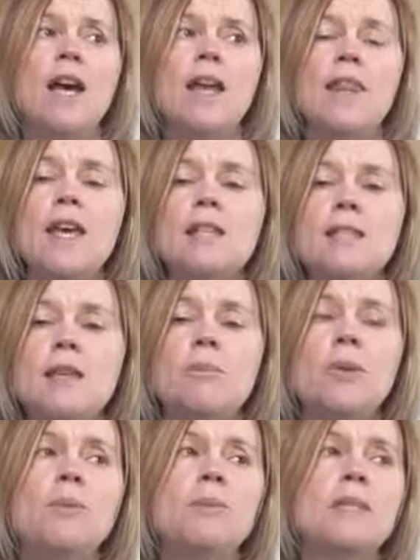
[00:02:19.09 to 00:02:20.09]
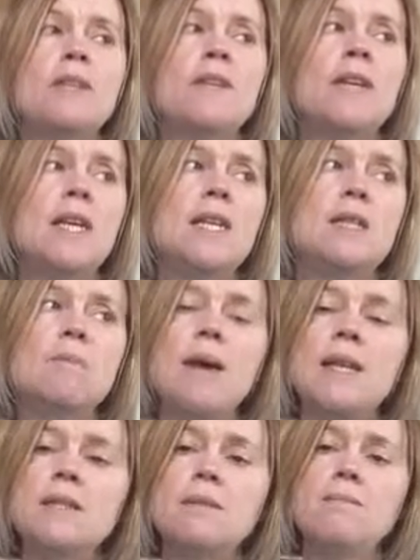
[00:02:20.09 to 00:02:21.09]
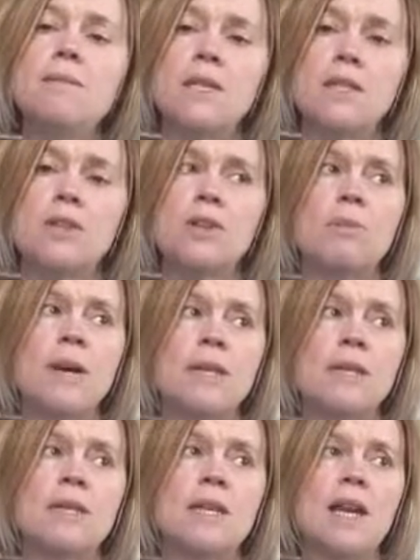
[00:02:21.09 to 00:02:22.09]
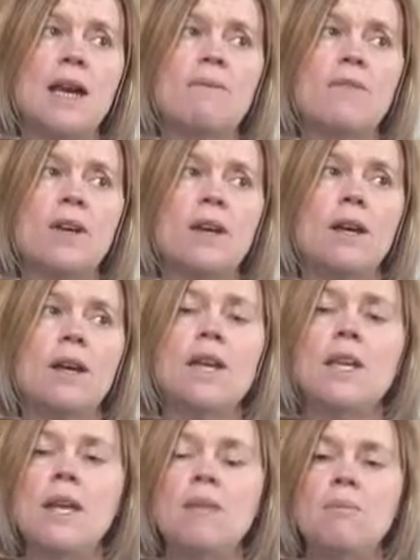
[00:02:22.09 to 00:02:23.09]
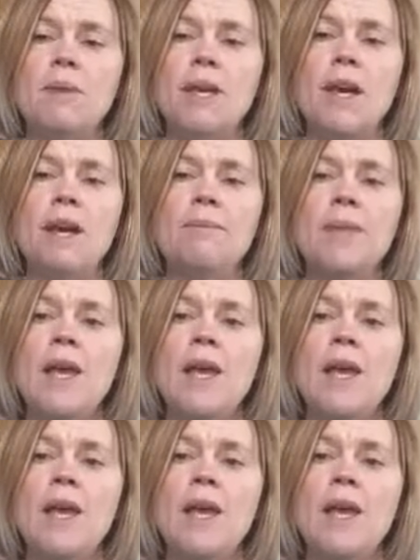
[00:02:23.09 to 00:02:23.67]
and that's the appointment of an independent mental capacity advocate, an IMCA,